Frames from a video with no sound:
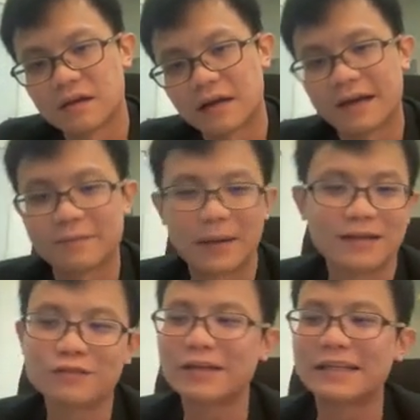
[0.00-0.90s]
But
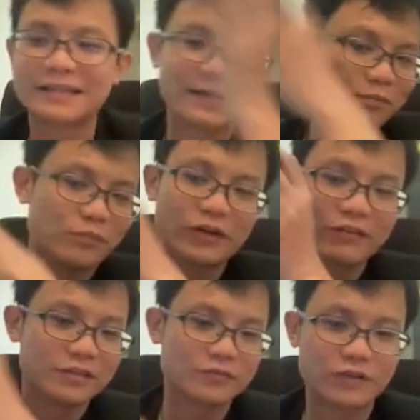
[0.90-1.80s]
this one is in
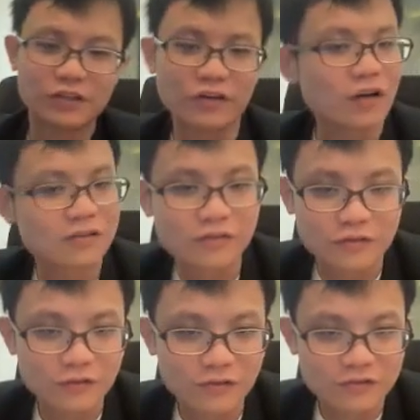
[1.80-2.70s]
previous video,
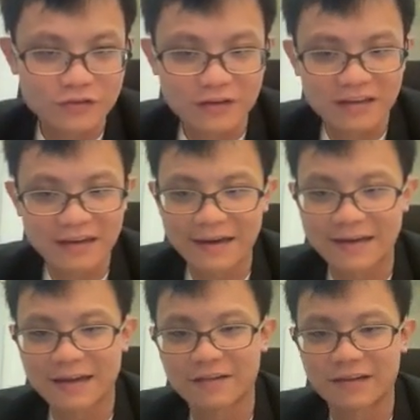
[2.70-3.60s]
so I
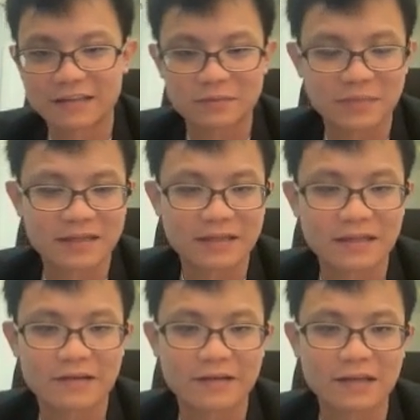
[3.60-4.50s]
cannot explain
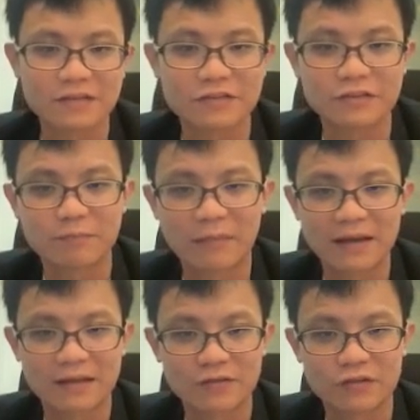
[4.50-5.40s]
it. Okay, so
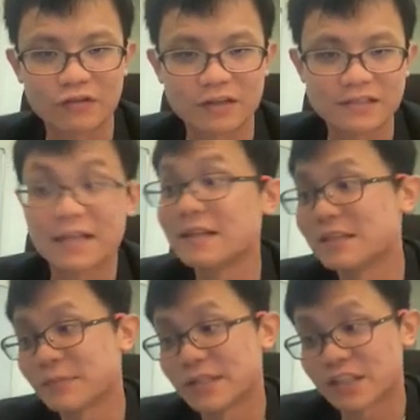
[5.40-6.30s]
if you don't understand
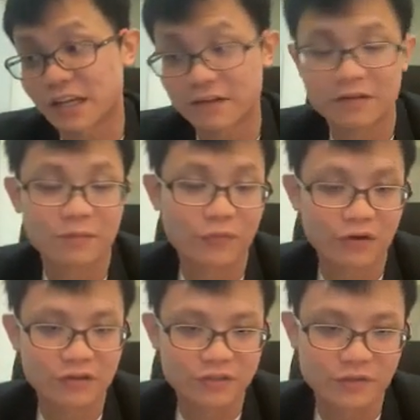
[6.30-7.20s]
this, please check out the
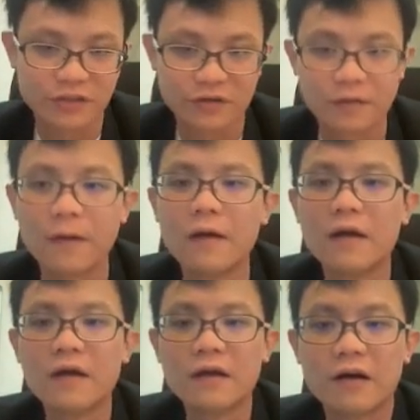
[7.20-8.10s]
previous video.
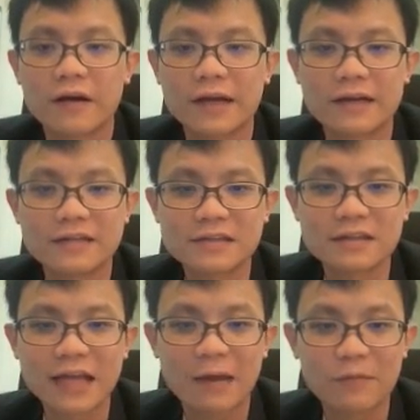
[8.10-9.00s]
Okay,
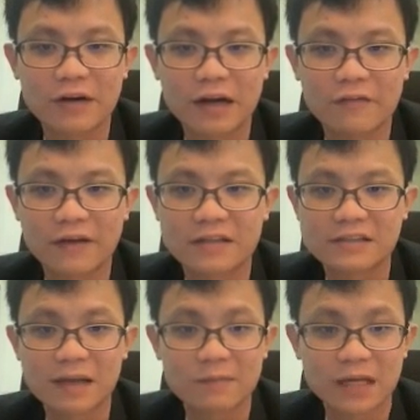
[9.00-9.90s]
distance time graph, and
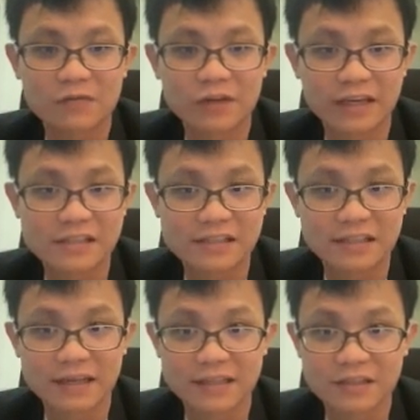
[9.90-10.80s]
sometimes we can see
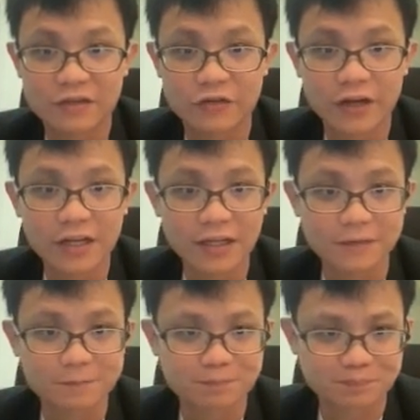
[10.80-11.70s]
there's a
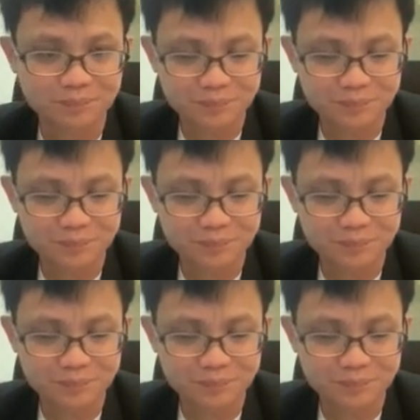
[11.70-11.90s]
gradient.